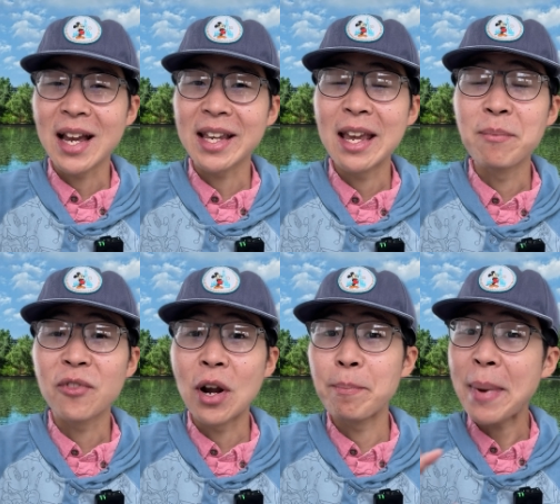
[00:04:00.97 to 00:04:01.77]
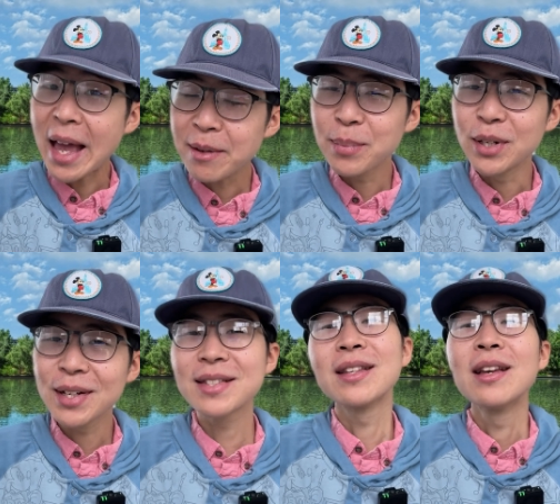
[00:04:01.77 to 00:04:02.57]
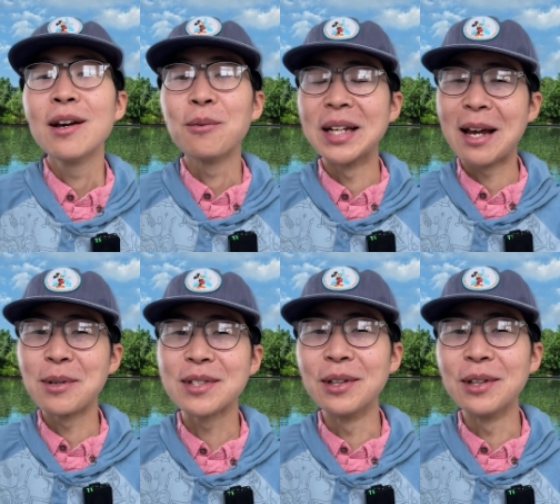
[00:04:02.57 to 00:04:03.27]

I came from MacBooks, when I was